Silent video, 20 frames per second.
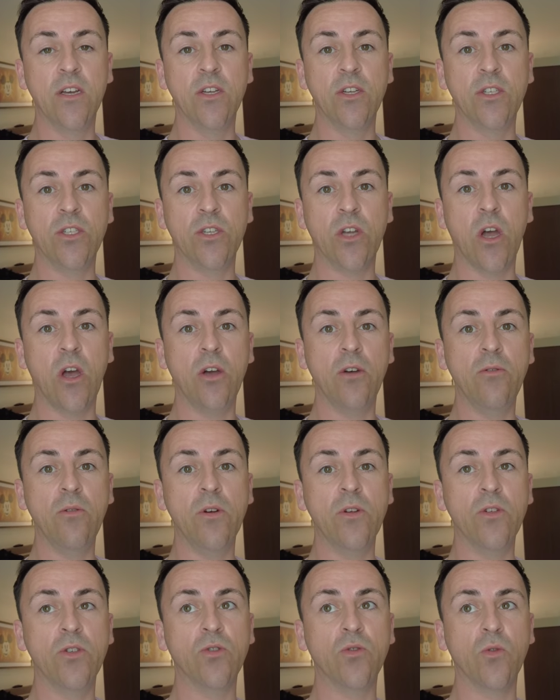
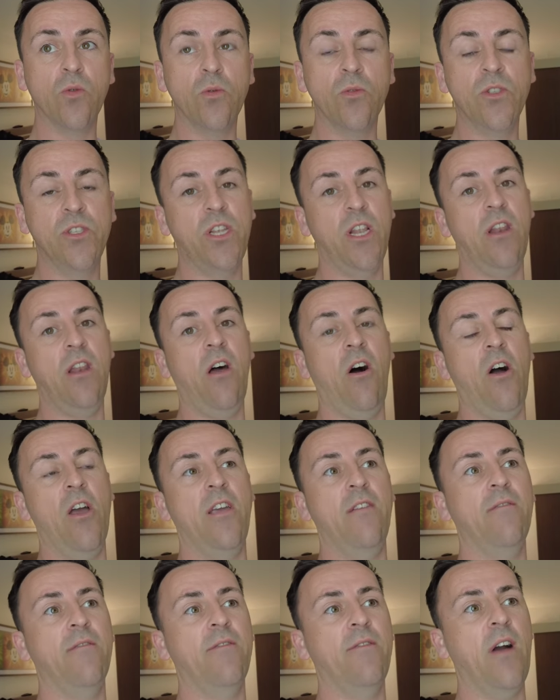show, Drawn to
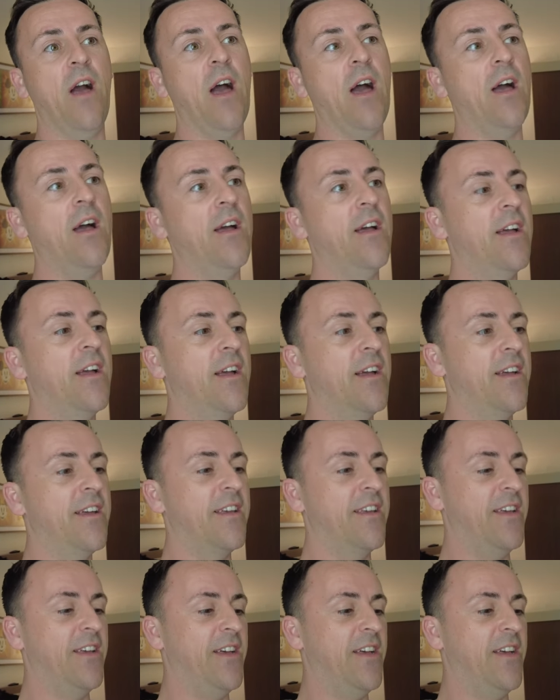Life. Not La Nouba.